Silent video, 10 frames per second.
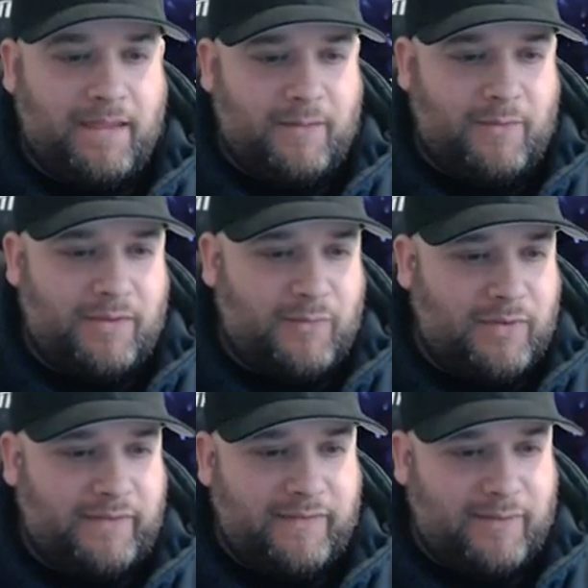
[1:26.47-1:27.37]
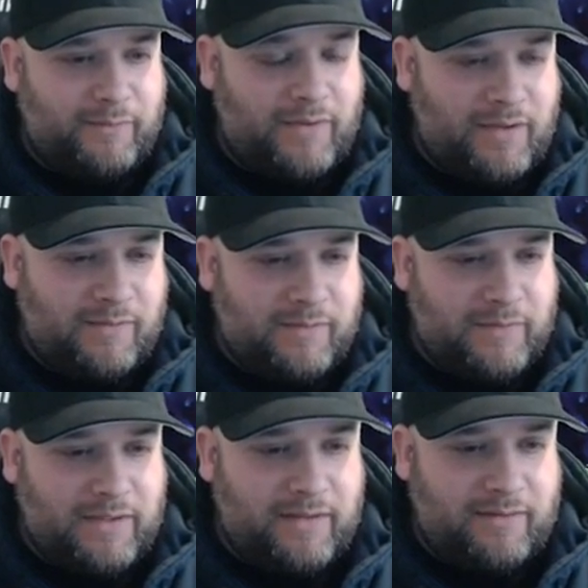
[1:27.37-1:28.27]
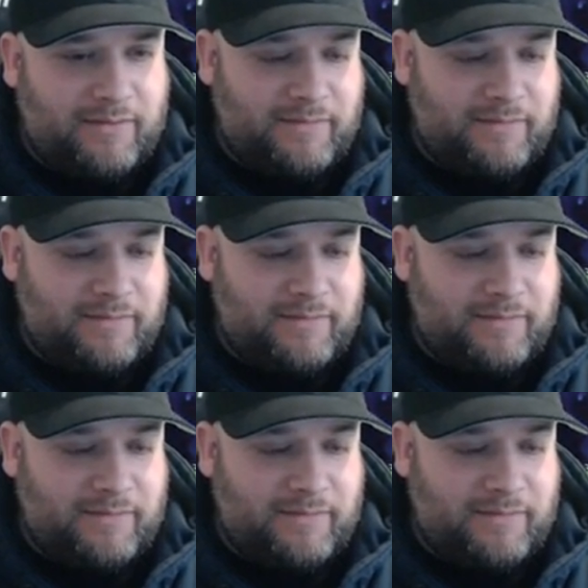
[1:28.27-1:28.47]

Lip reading: Well, what's the problem now?